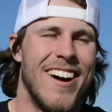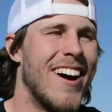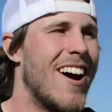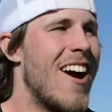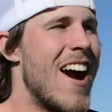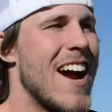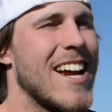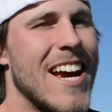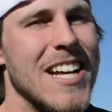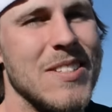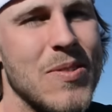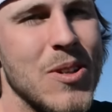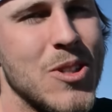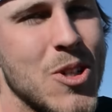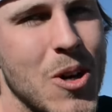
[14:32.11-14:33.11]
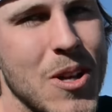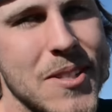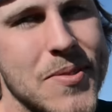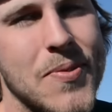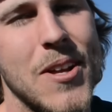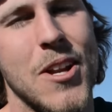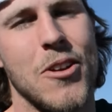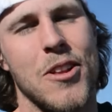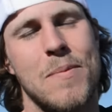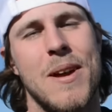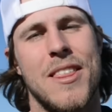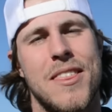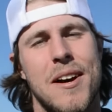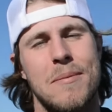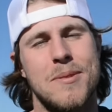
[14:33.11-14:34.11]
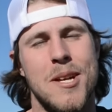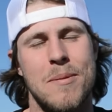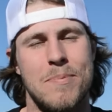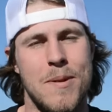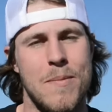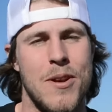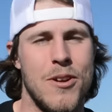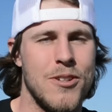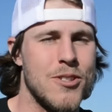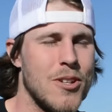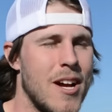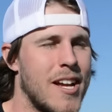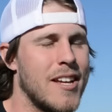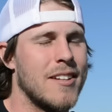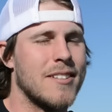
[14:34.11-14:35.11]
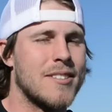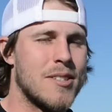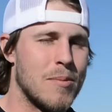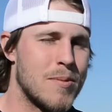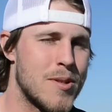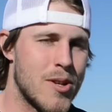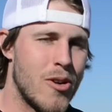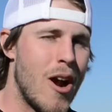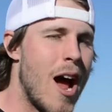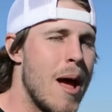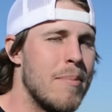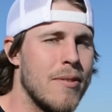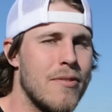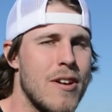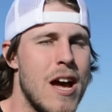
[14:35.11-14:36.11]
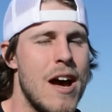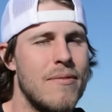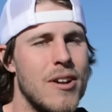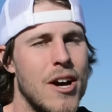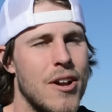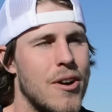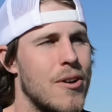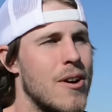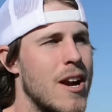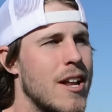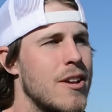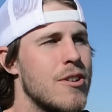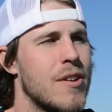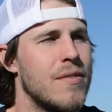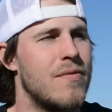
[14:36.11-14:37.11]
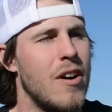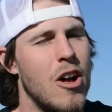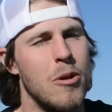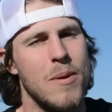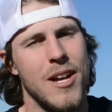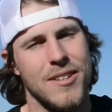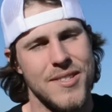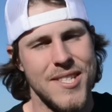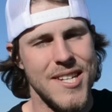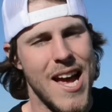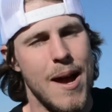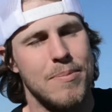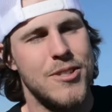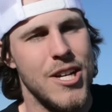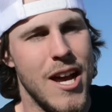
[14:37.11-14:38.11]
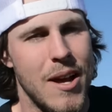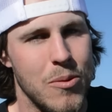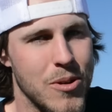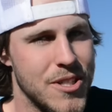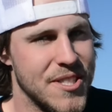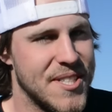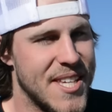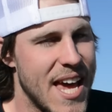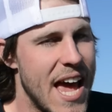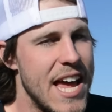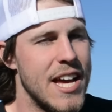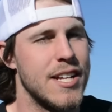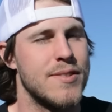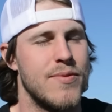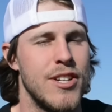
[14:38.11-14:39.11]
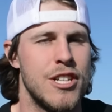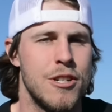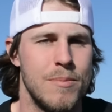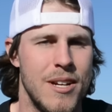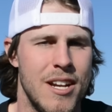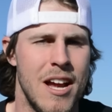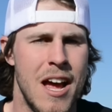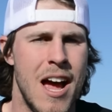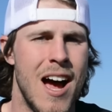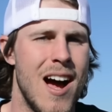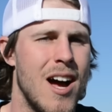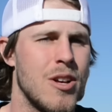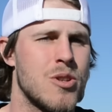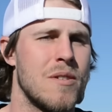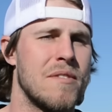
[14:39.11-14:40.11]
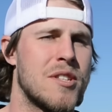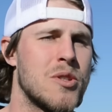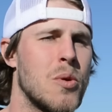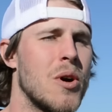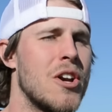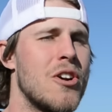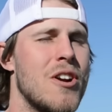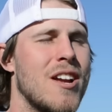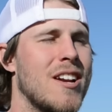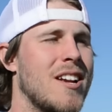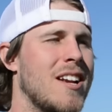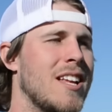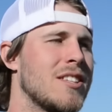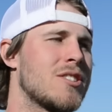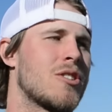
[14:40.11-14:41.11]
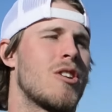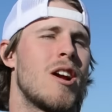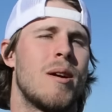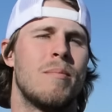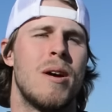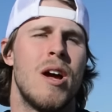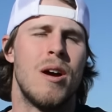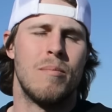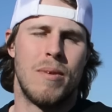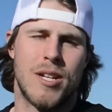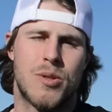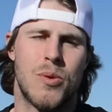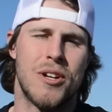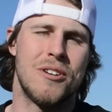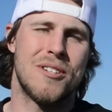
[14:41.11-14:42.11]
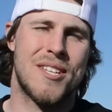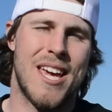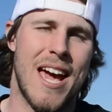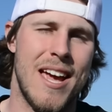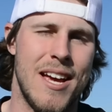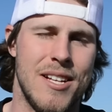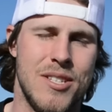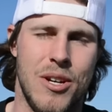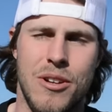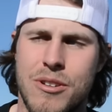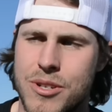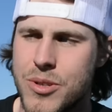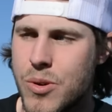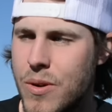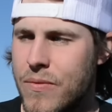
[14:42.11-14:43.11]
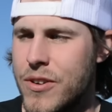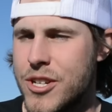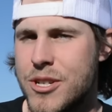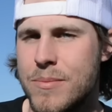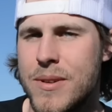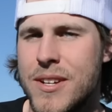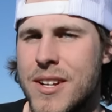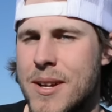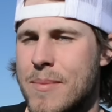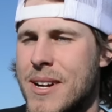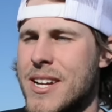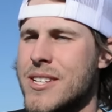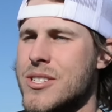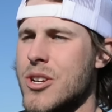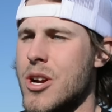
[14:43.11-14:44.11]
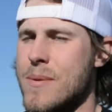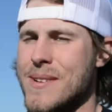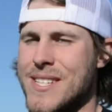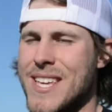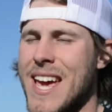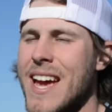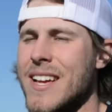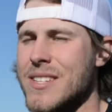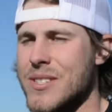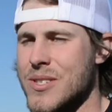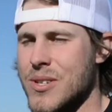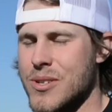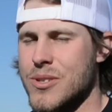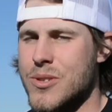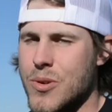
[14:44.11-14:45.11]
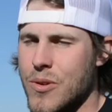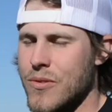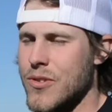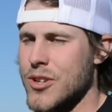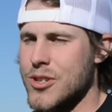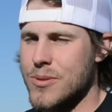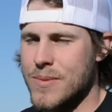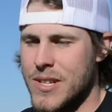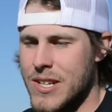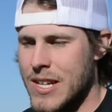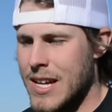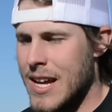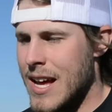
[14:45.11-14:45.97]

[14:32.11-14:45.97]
All right, guys, if you enjoyed this video, leave me a thumbs up. Let me know that you like it. Subscribe if you have not already. You can follow me on Snapchat, which is KS Fisherman. I also have a Twitter and an Instagram. My Twitter is KS_Fisherman, and my Instagram is Kansas_Fisherman.